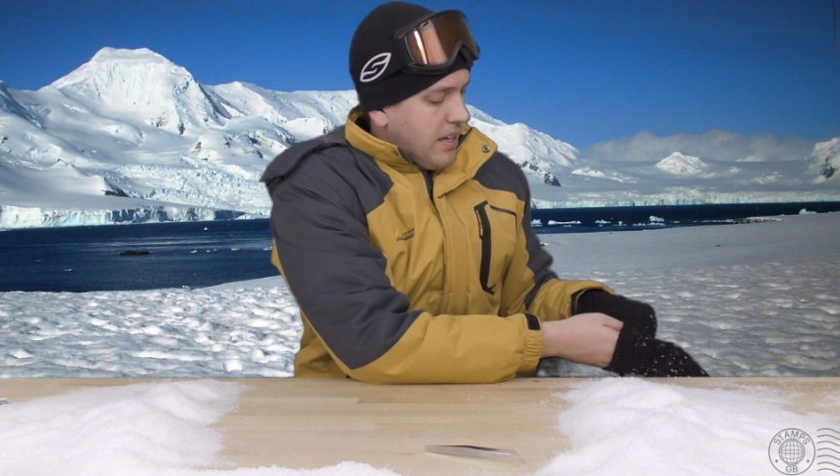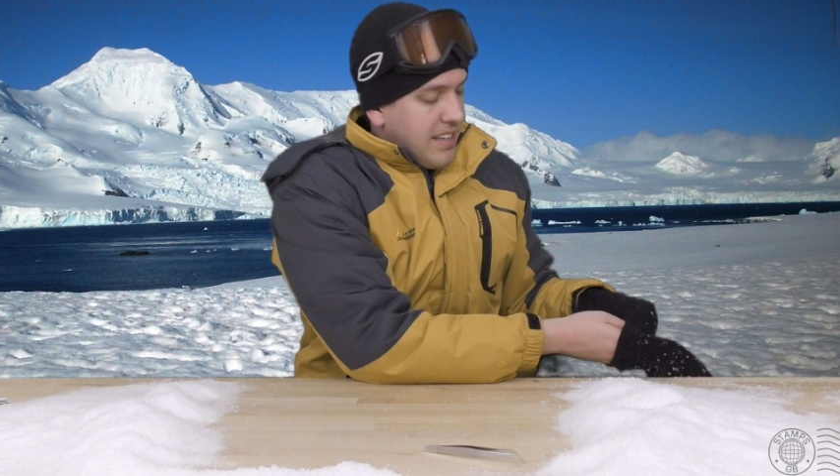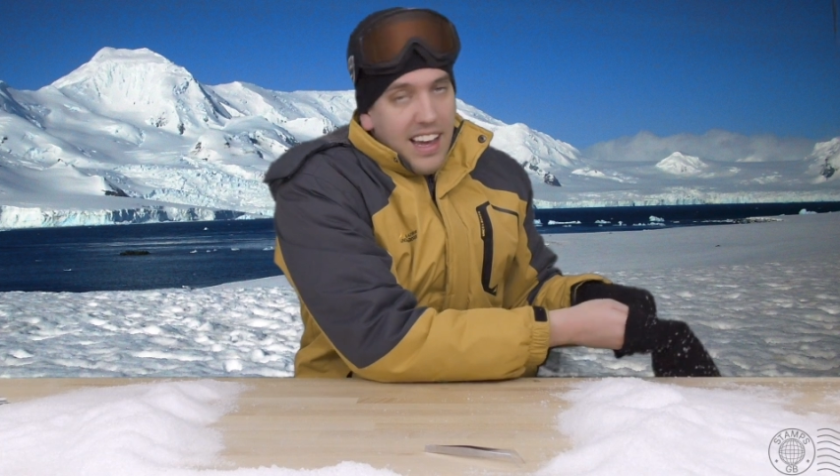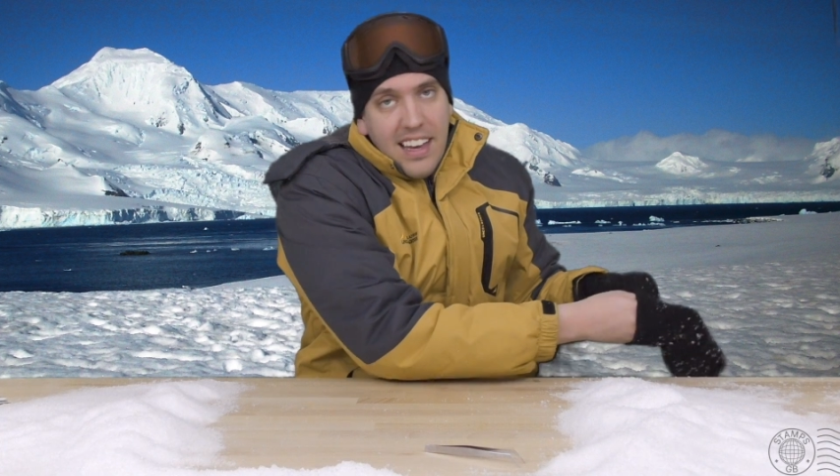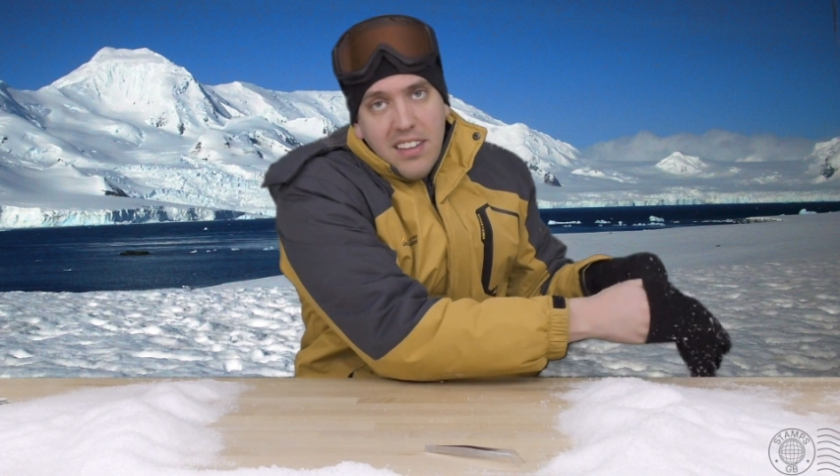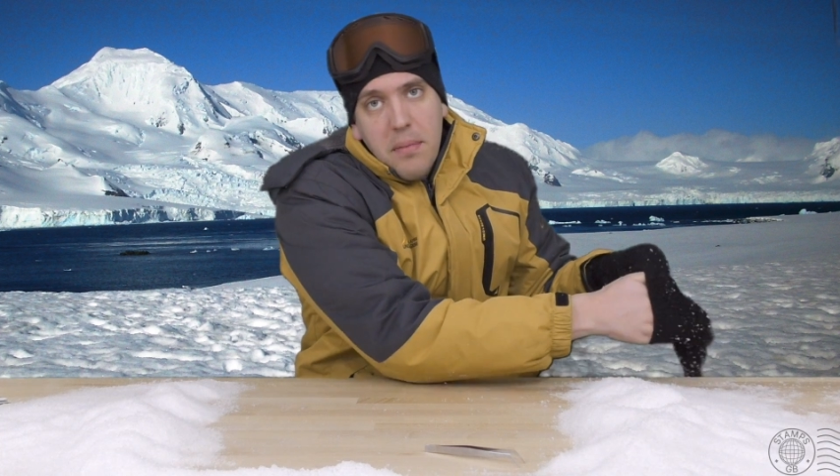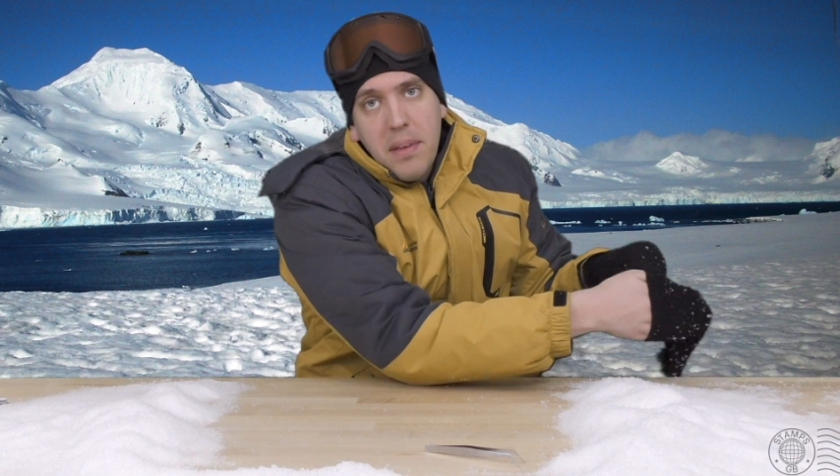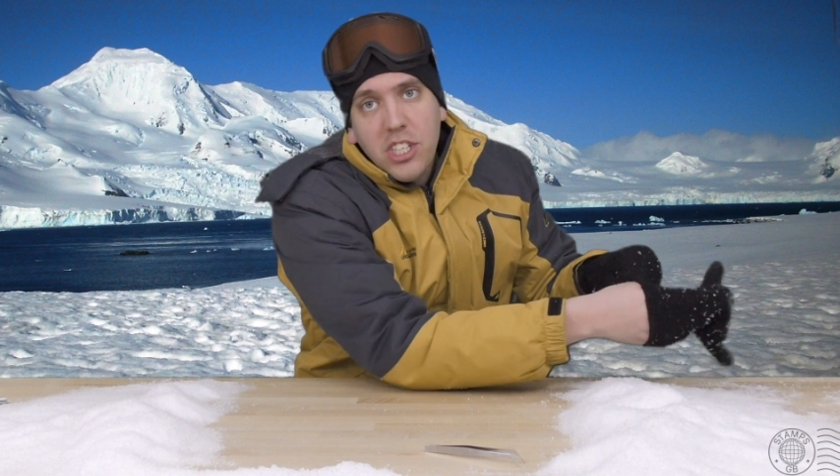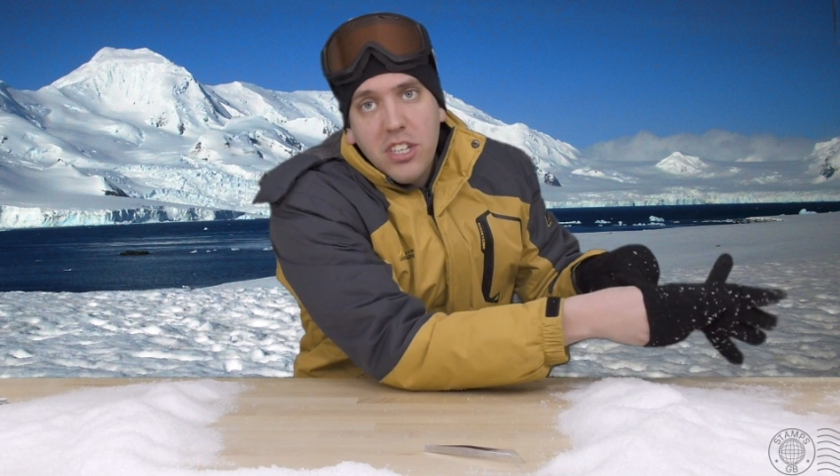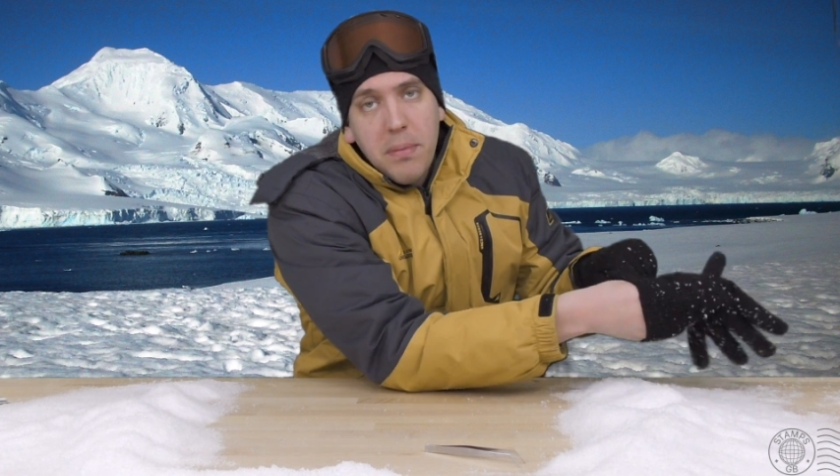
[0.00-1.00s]
Now, as I
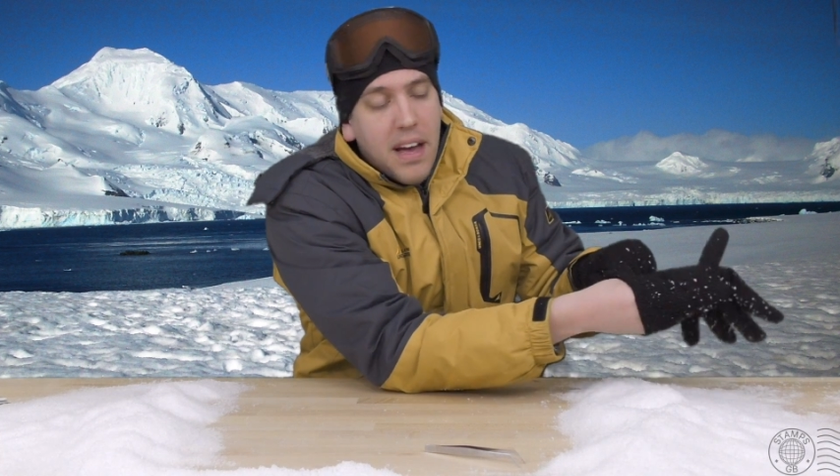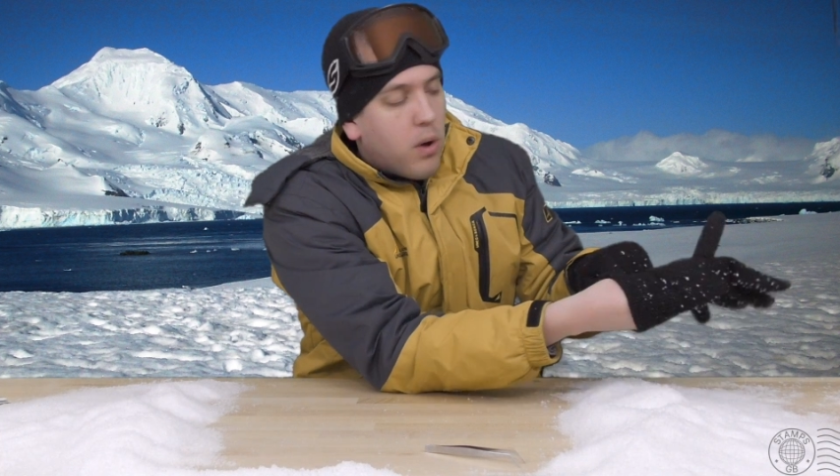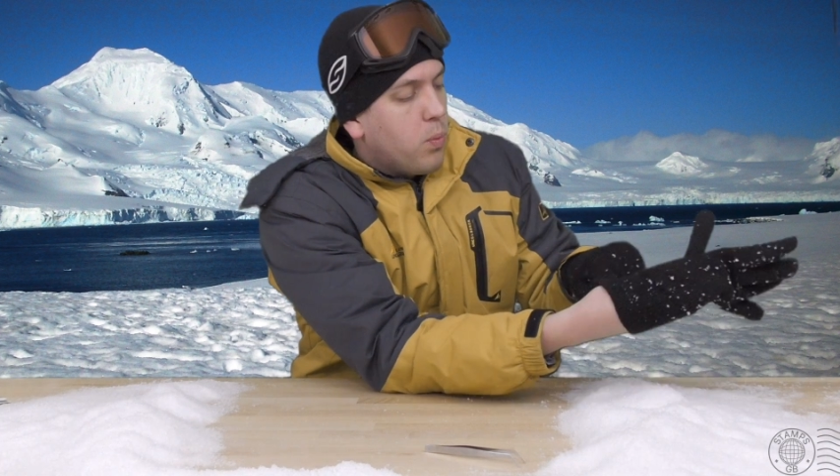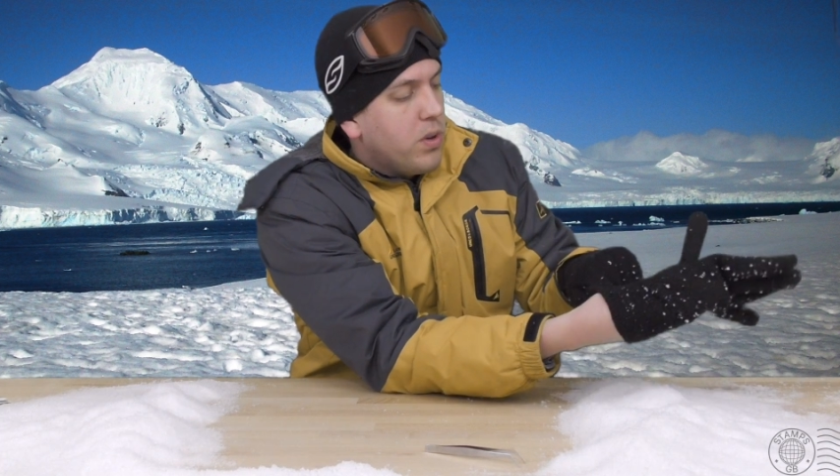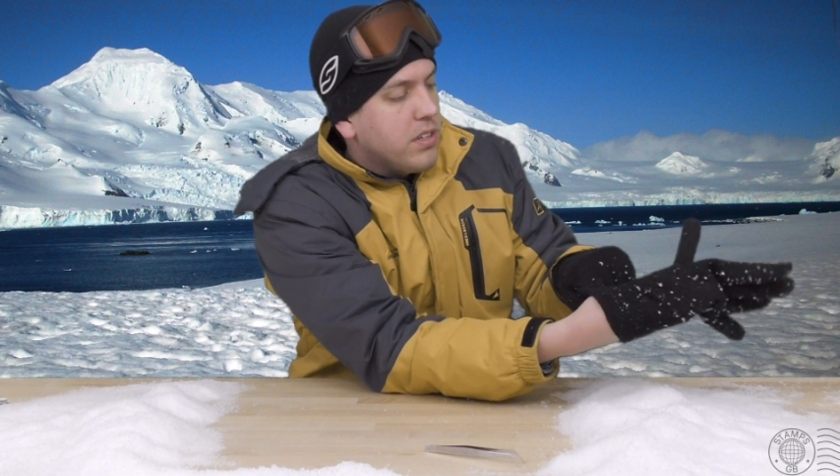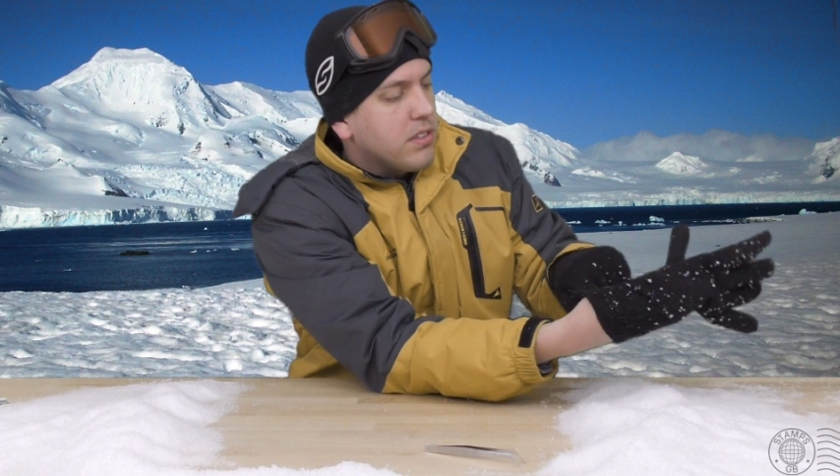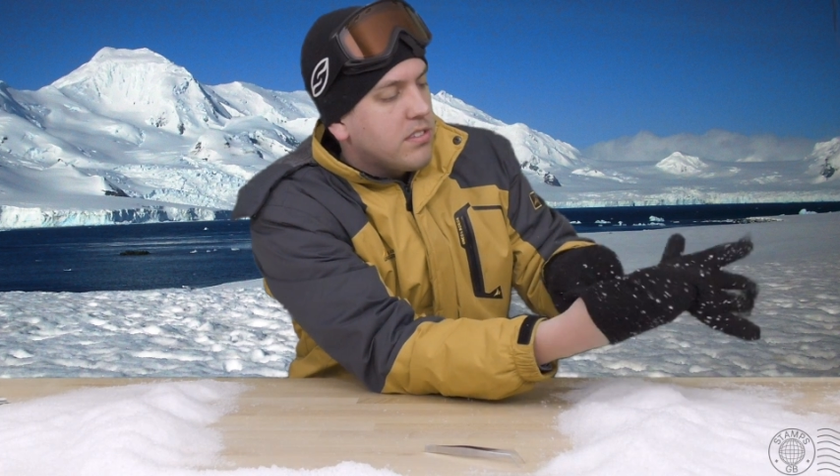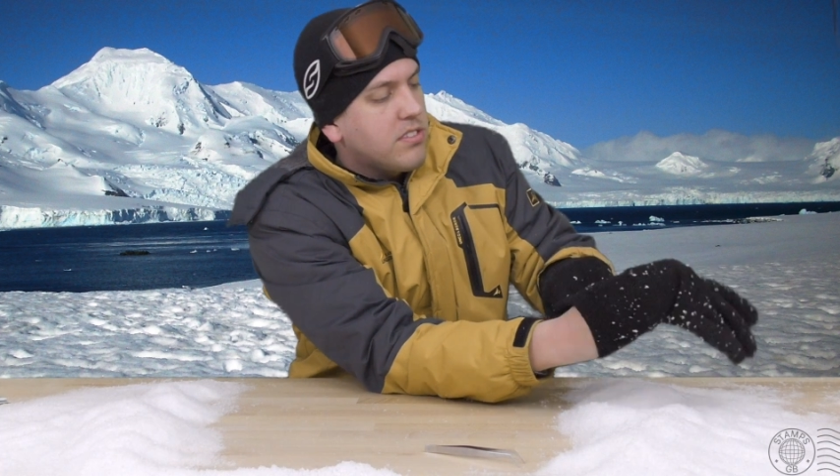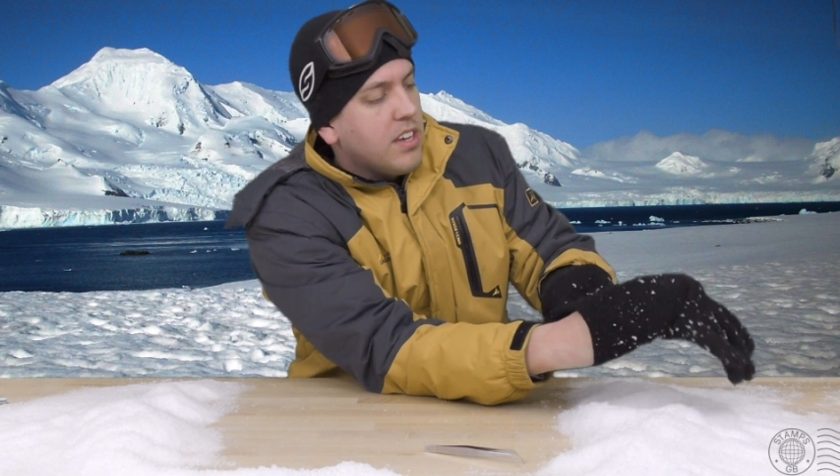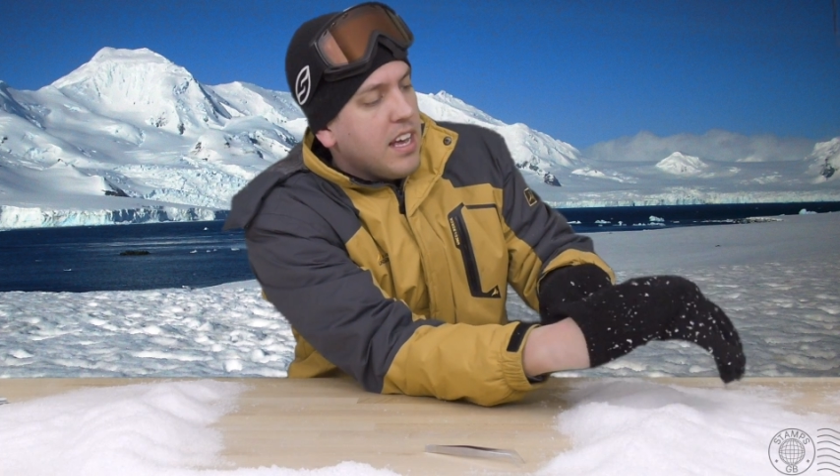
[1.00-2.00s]
mentioned about Wilkes,